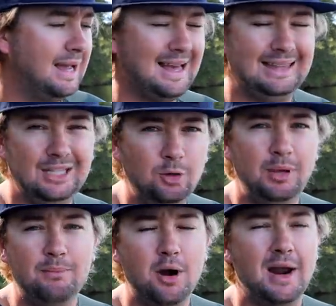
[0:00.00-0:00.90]
Got a little
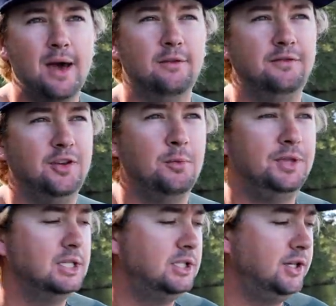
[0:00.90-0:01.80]
bit burnt out on
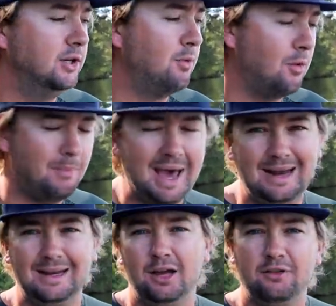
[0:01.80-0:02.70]
filming this year, but we're
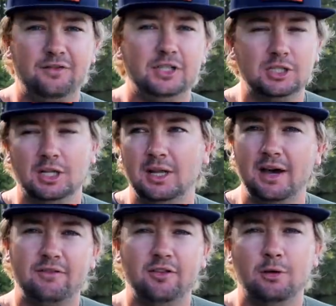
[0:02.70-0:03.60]
back now, fishing a
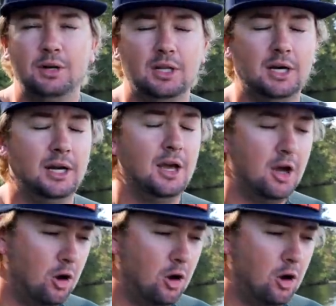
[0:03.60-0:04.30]
lot, filming a lot.